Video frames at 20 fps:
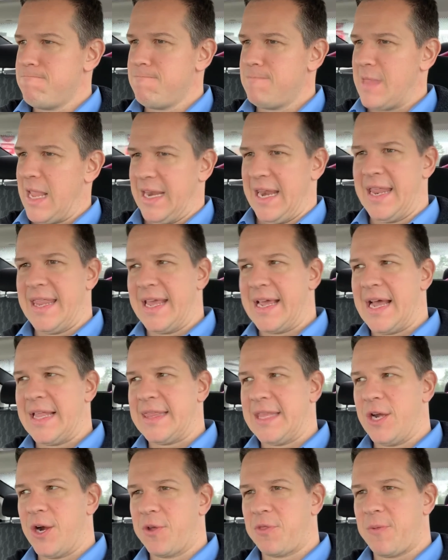And then they got
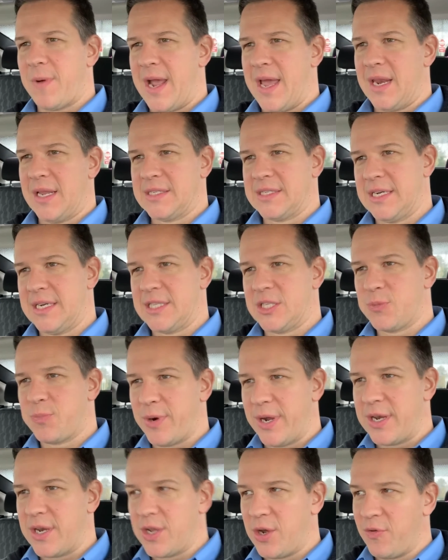the arthritis and it's
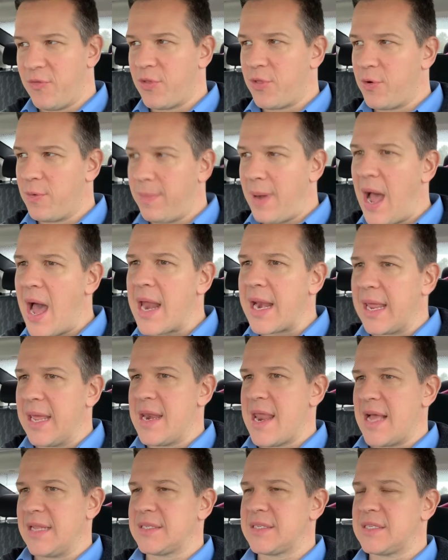spreading over their body,
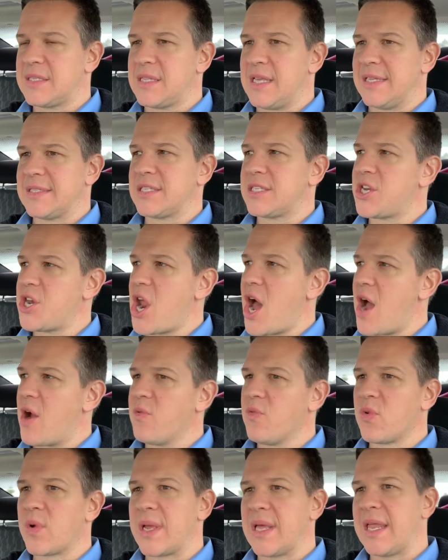and that's
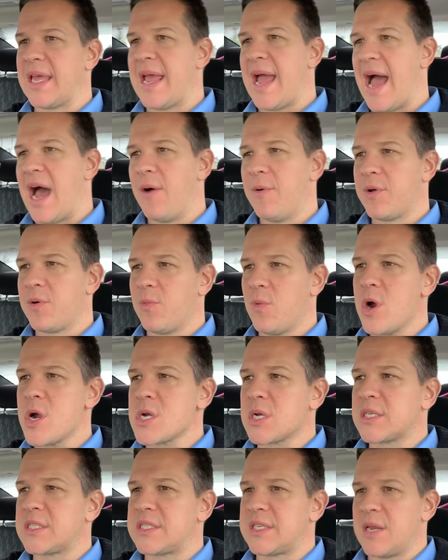not really how it
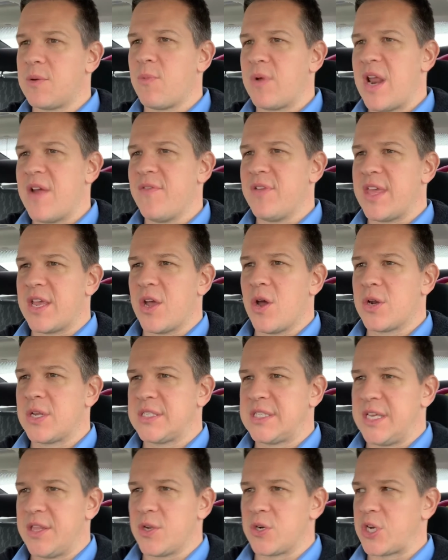works. And whenever they go to
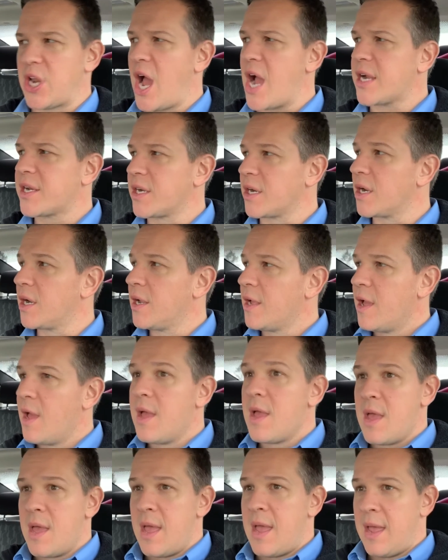see their doctor,
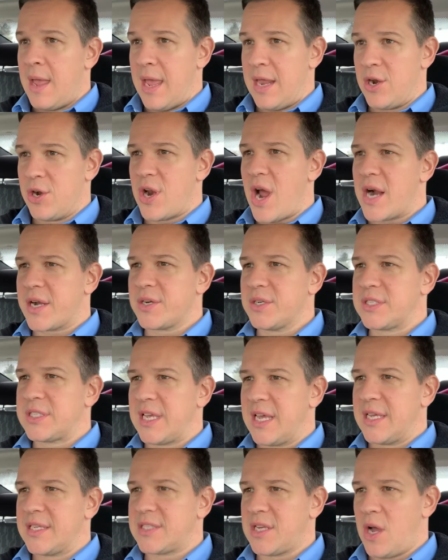and their doctor
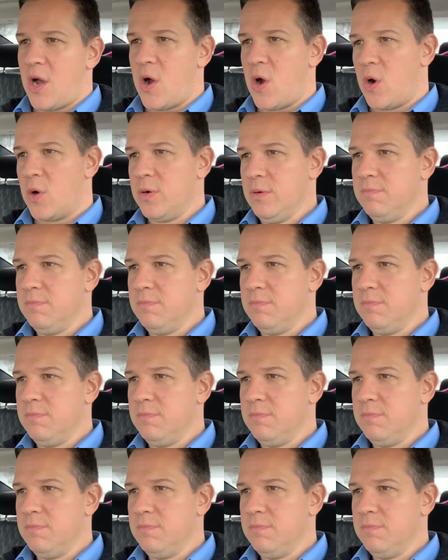says, "Oh,